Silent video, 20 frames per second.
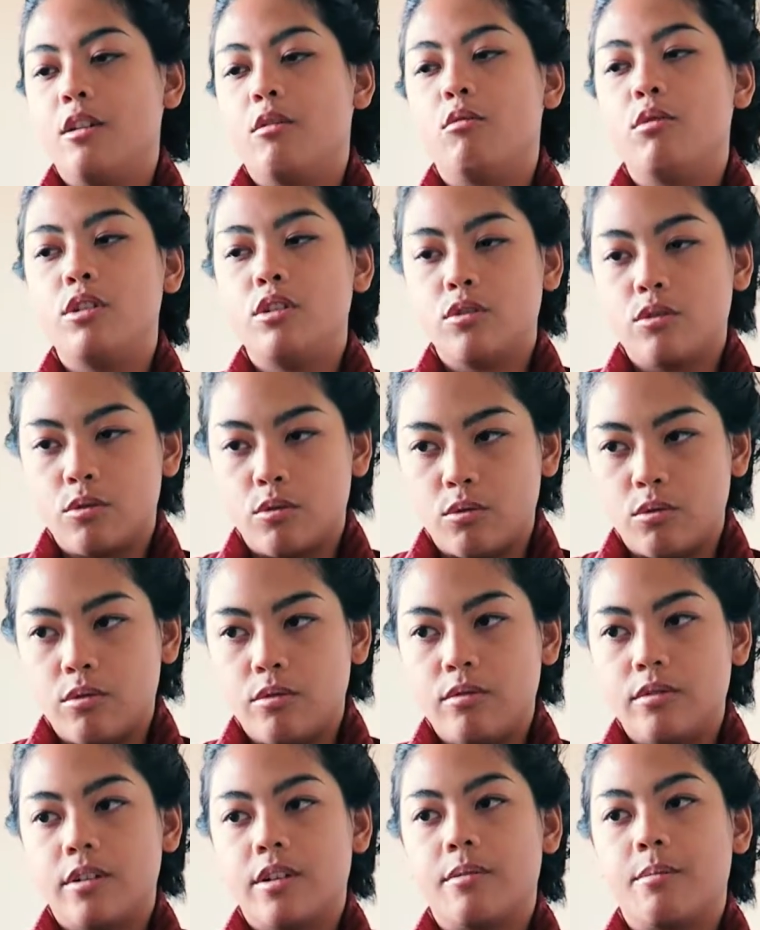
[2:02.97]
which is
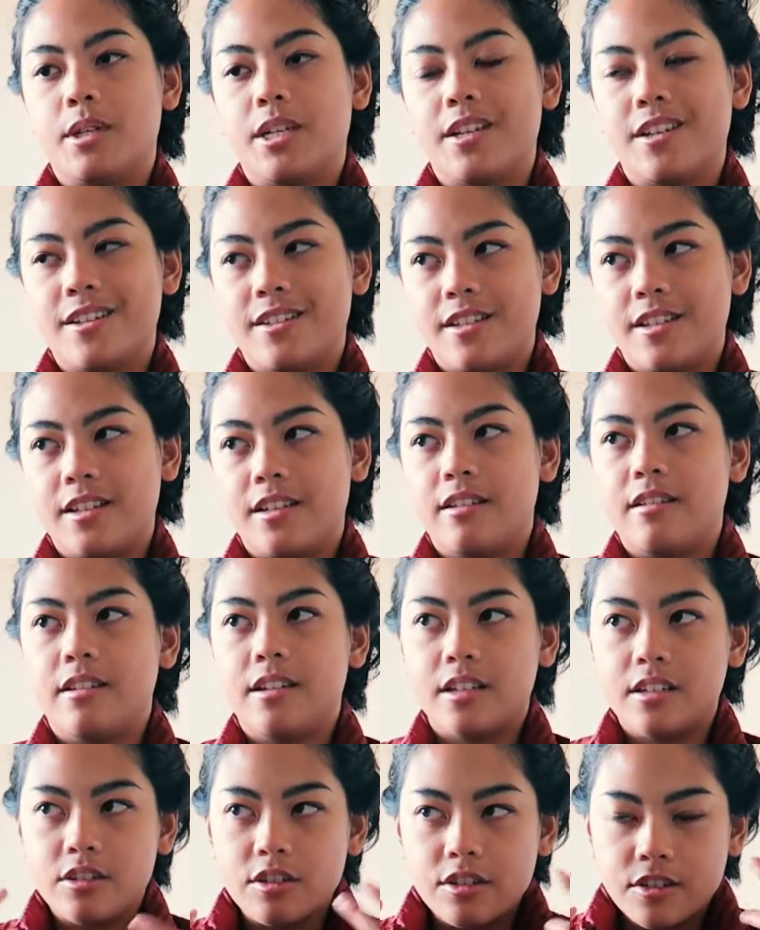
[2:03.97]
cool, because it
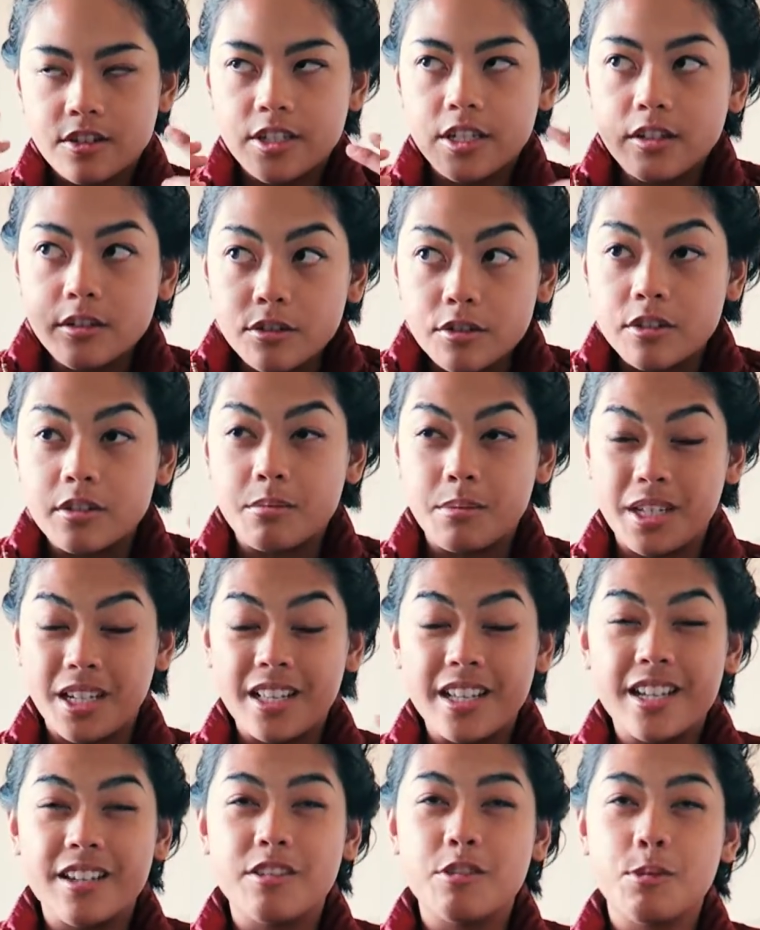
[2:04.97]
just signals to me,
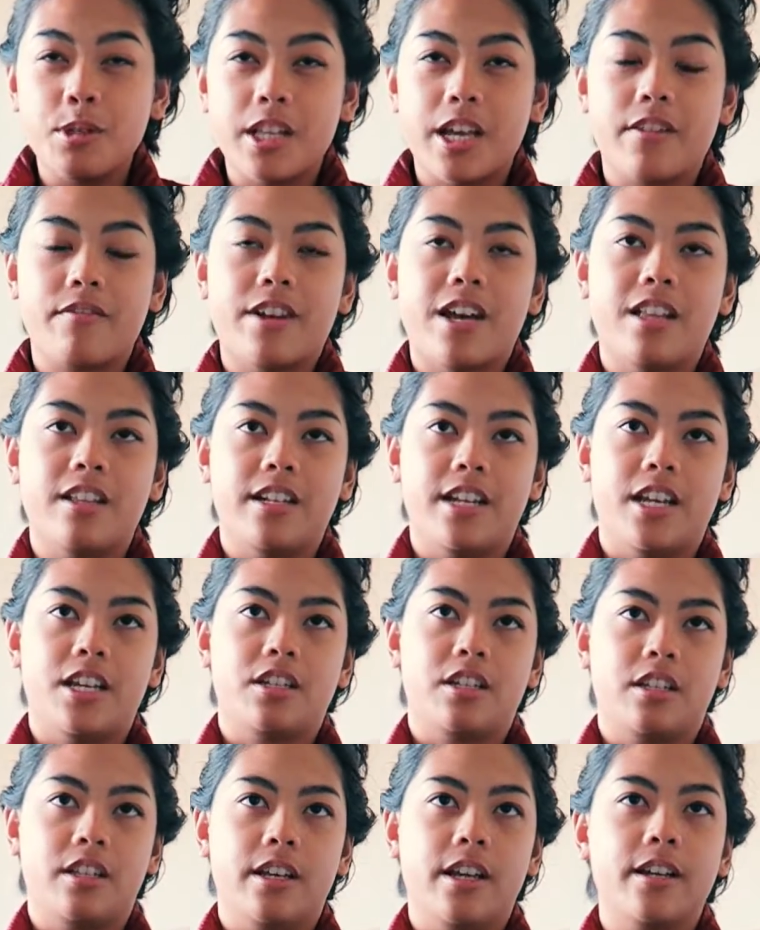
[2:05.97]
it gives me like
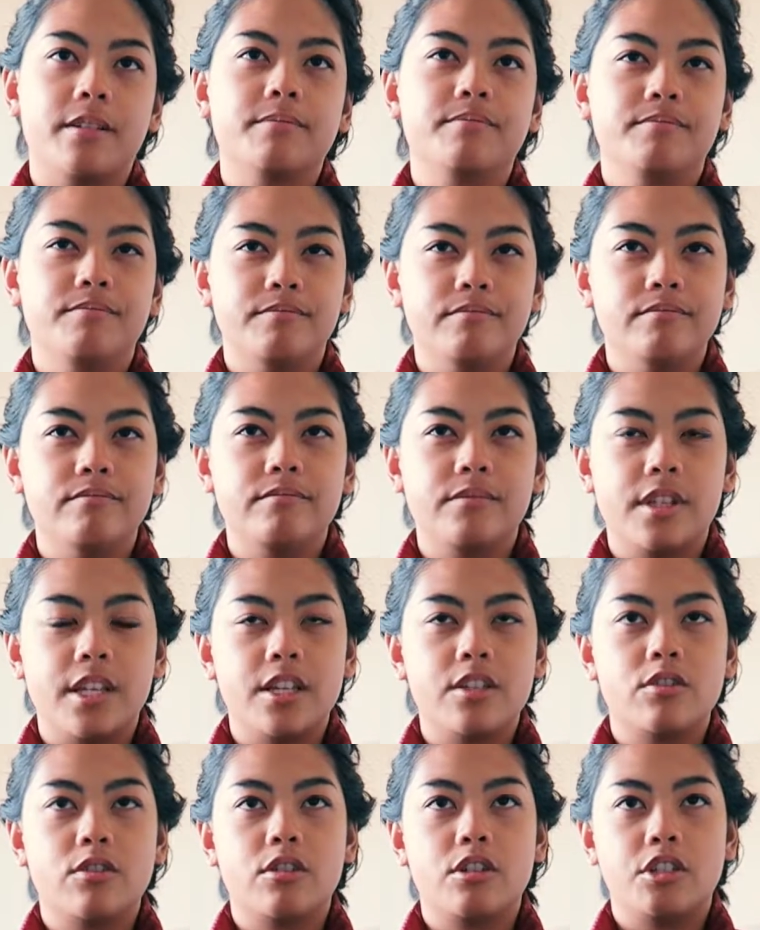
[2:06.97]
validation, like
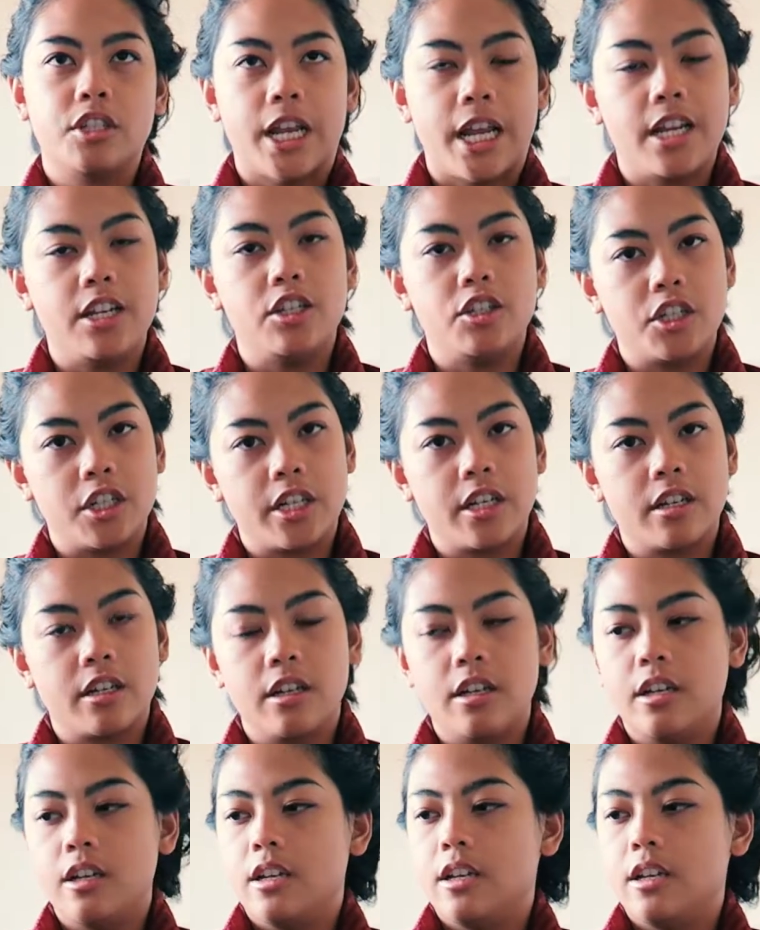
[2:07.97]
things are changing,